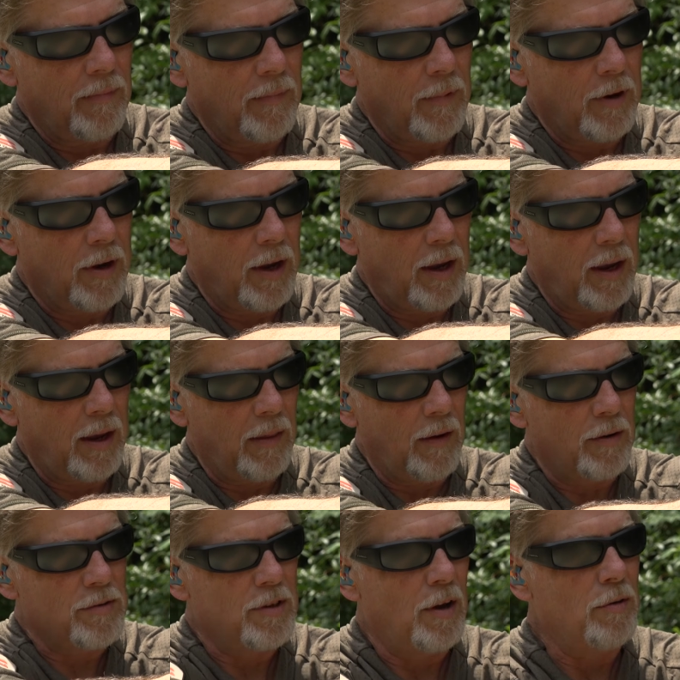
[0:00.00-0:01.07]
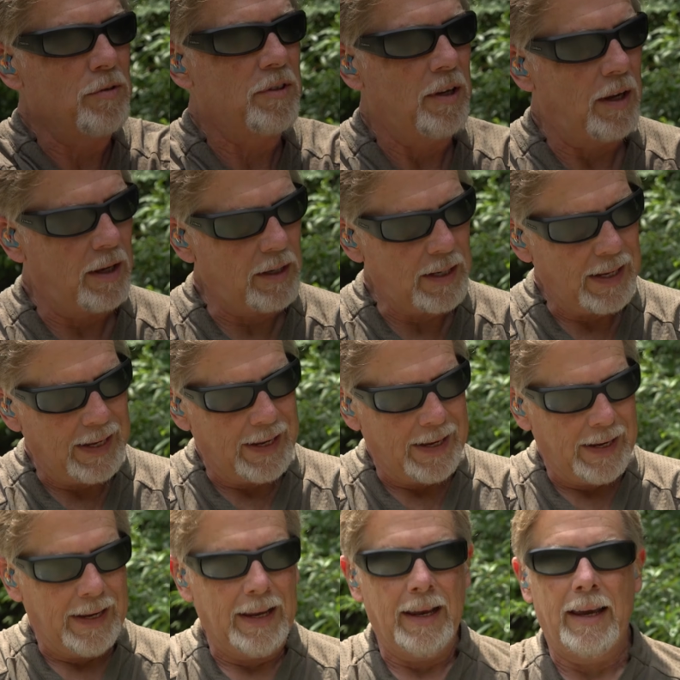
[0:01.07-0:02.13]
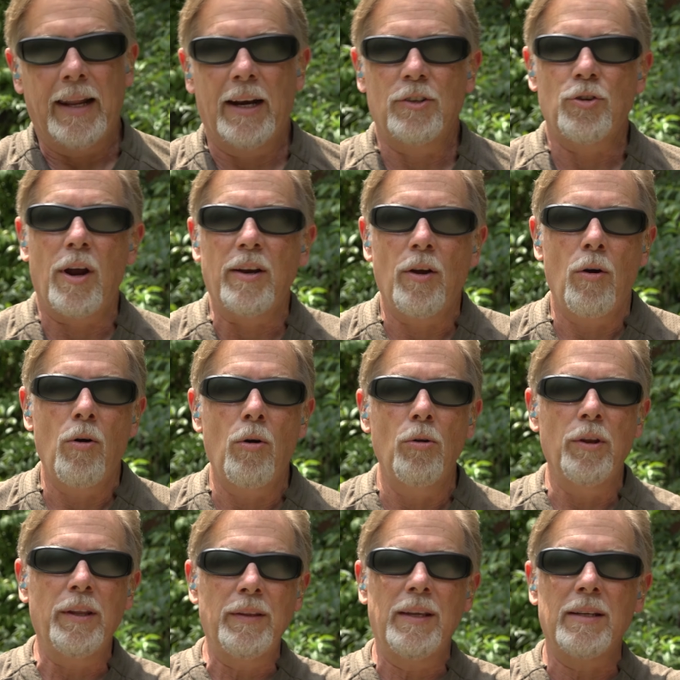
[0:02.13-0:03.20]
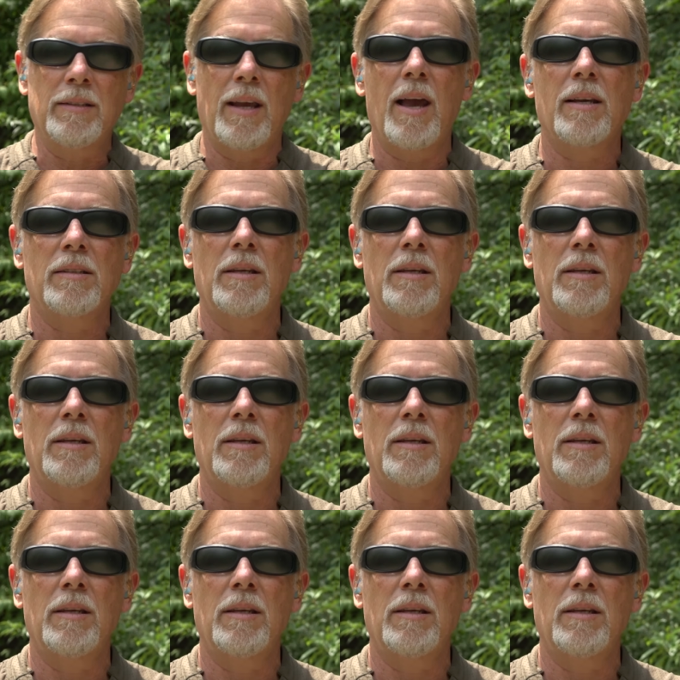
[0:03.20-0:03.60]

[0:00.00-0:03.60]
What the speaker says: Okay, there's those 10. And I tried to hold in the exact